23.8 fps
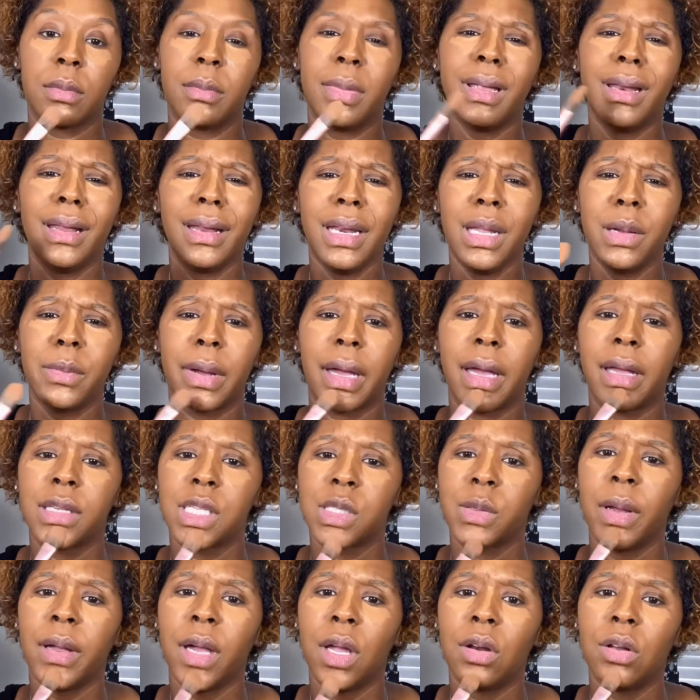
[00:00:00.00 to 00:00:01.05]
But anyway,
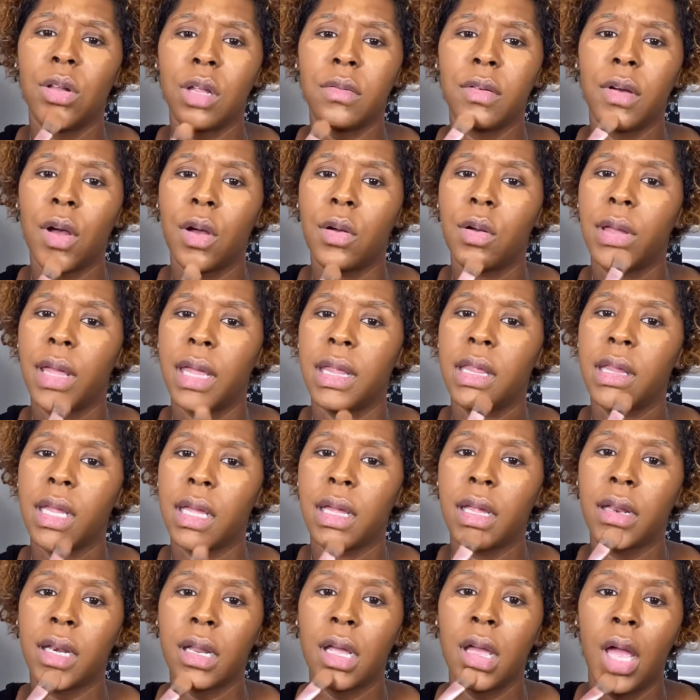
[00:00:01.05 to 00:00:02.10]
so I get on the phone and
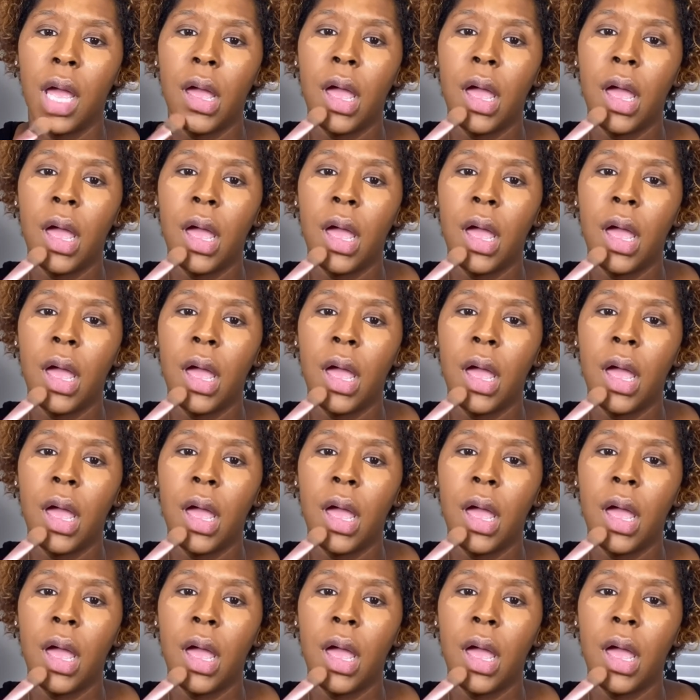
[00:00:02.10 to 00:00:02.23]
then